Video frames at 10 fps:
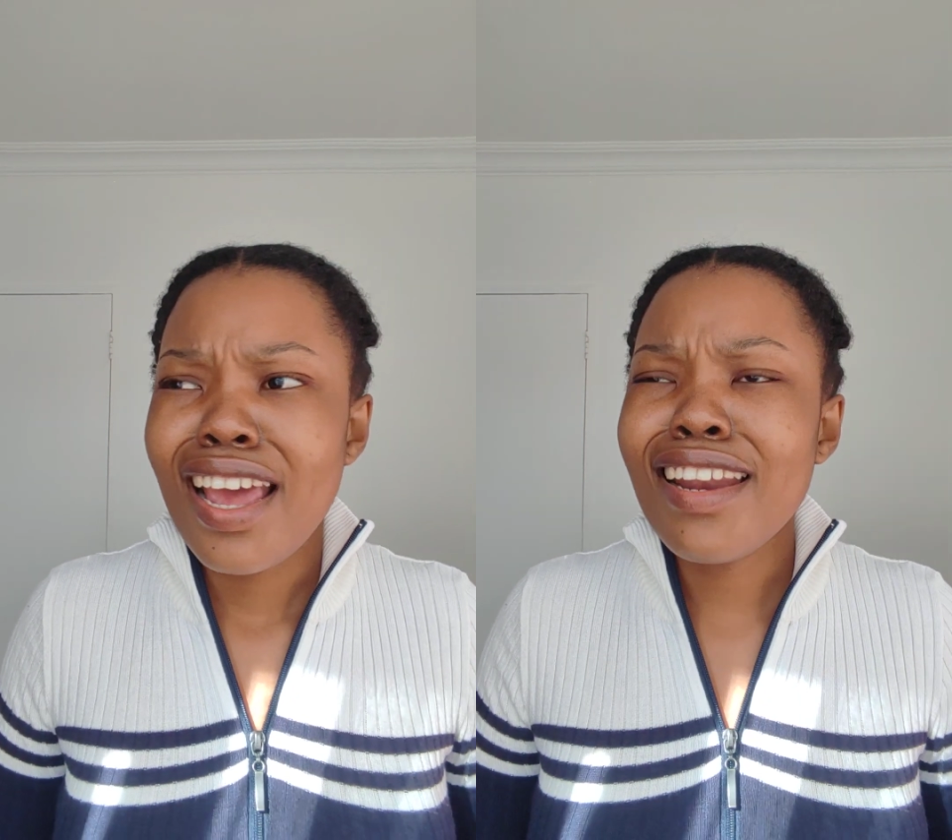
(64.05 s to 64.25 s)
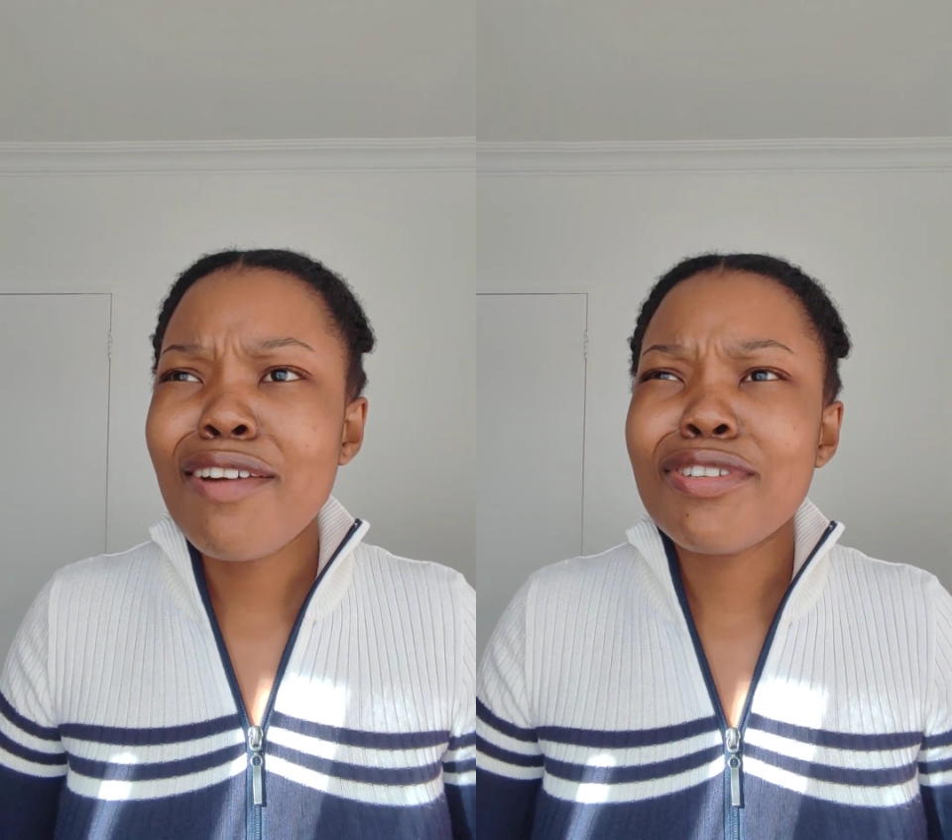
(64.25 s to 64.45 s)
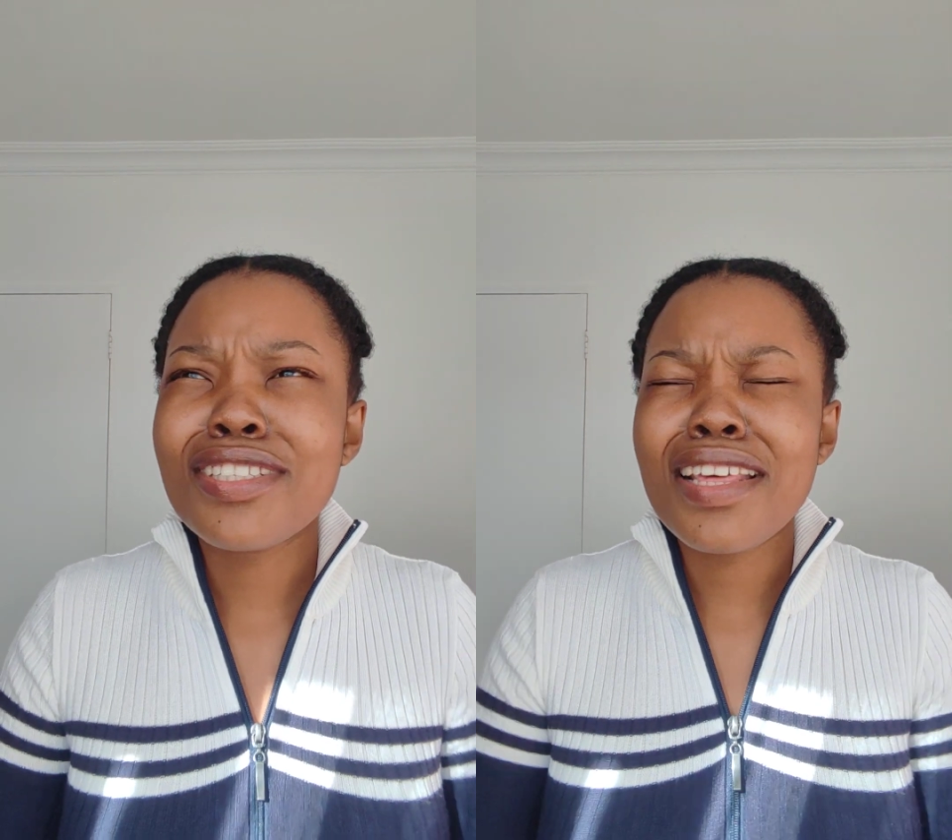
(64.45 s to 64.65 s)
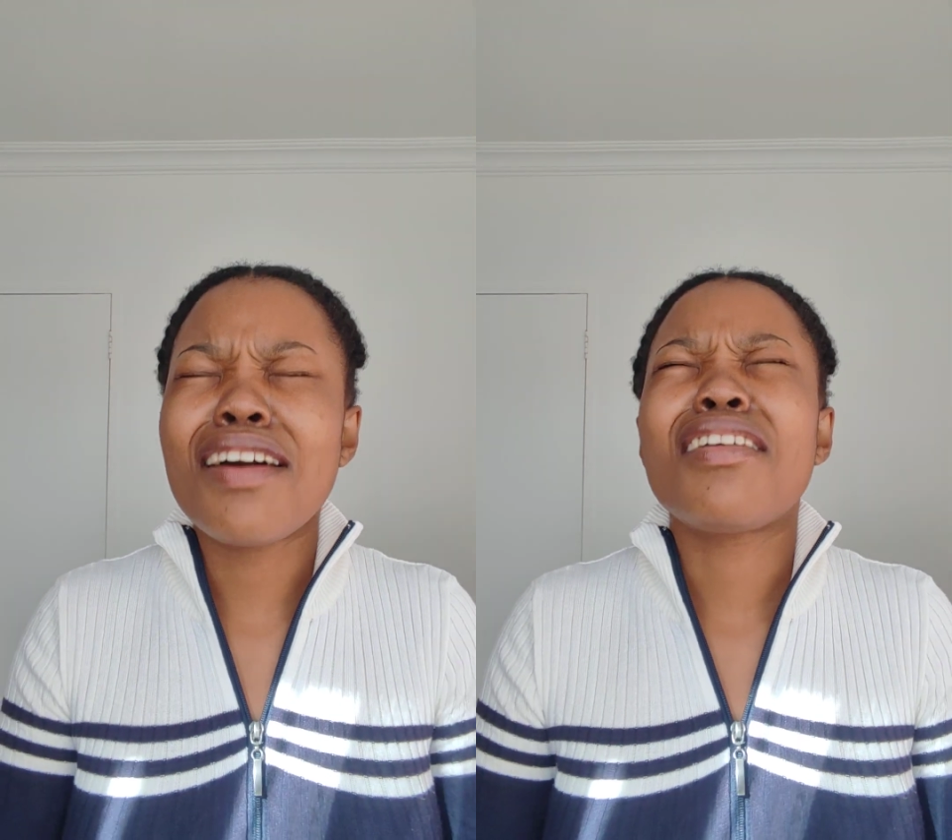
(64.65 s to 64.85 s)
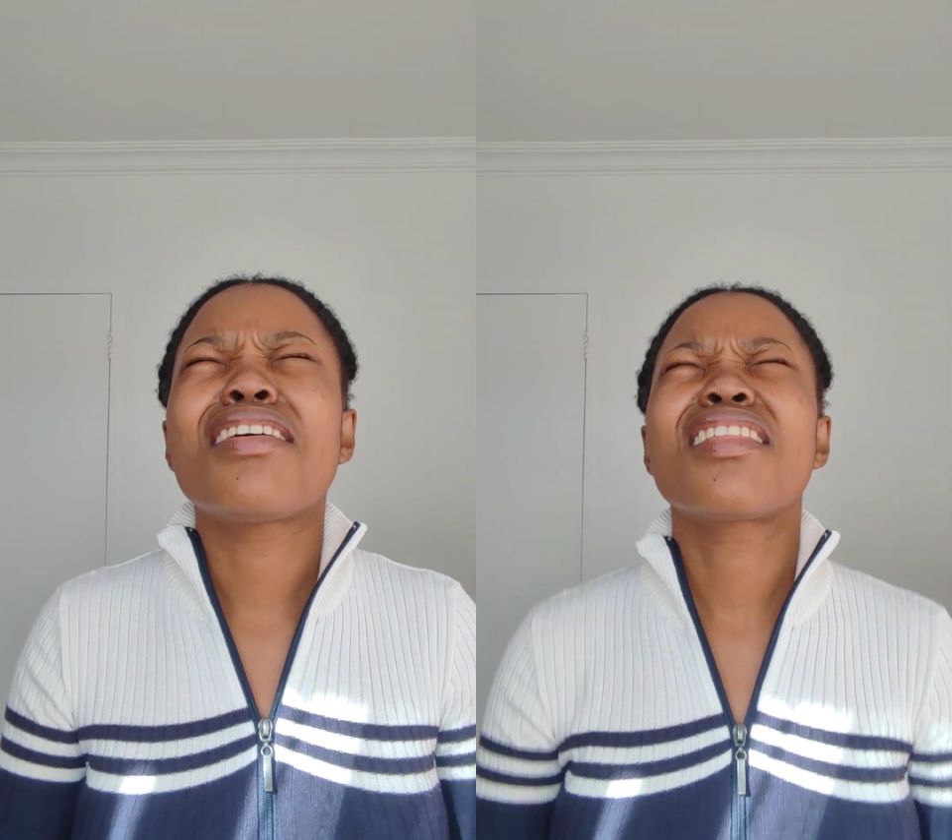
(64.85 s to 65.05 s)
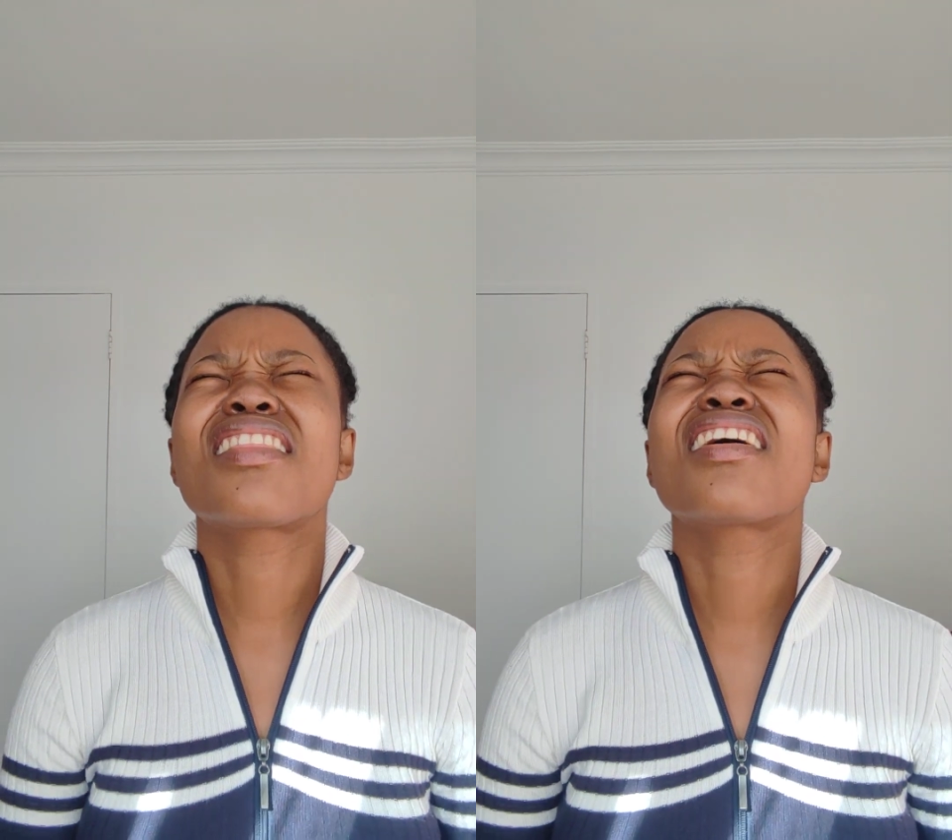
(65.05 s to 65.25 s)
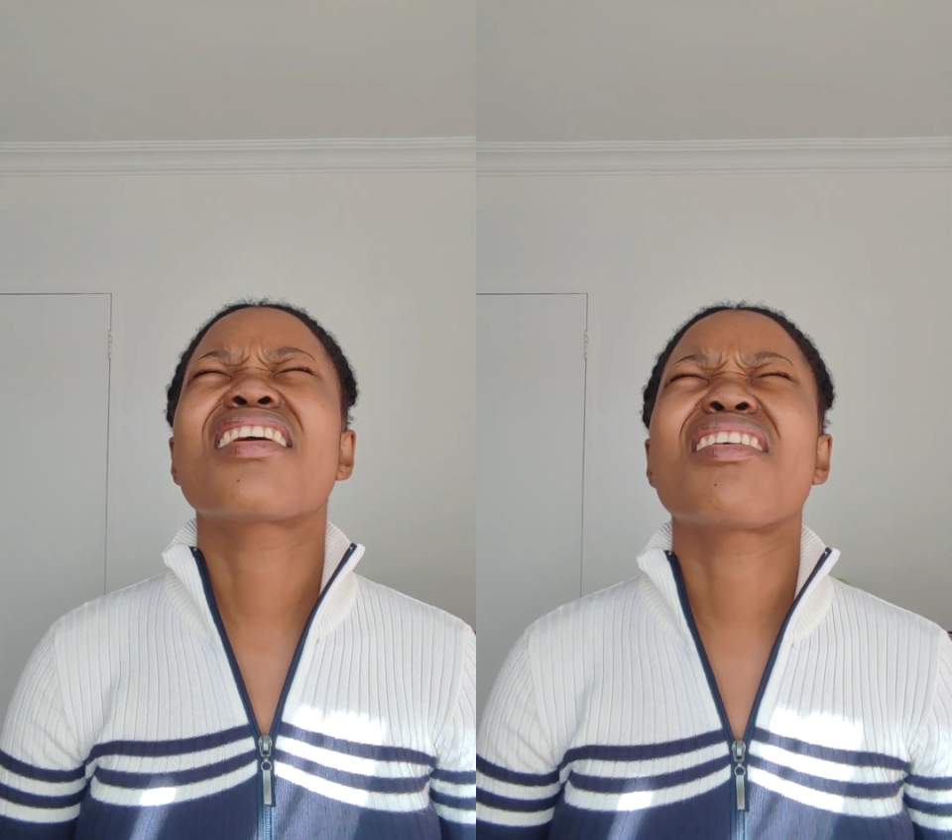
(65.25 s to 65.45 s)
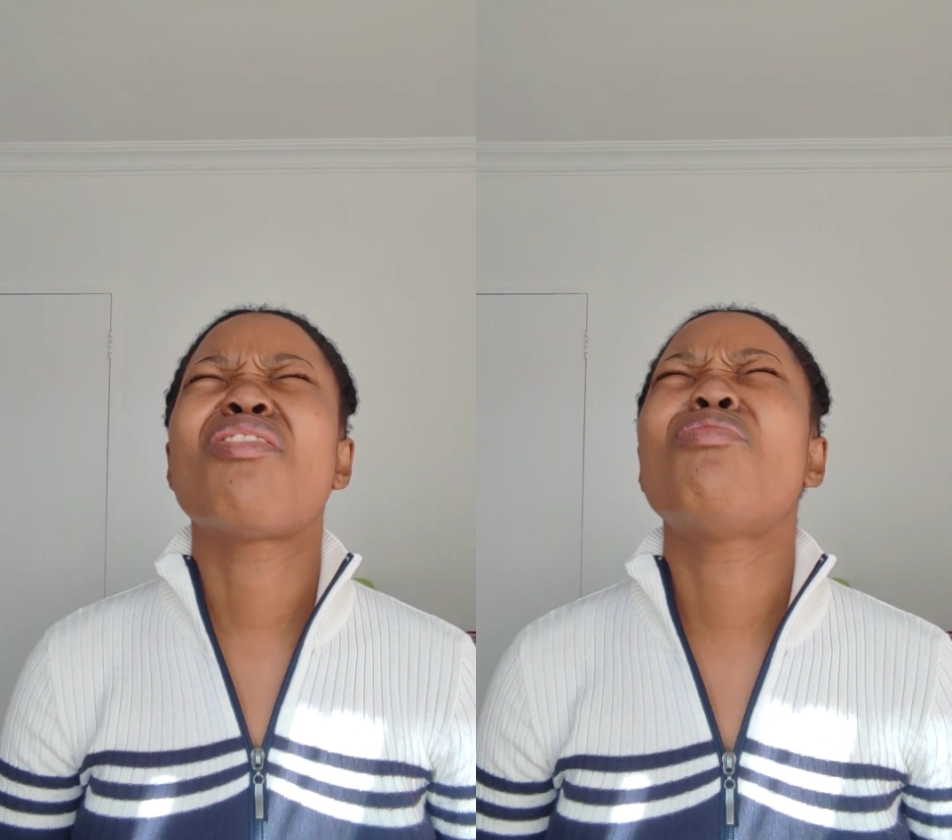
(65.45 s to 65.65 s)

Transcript: And I was there thinking,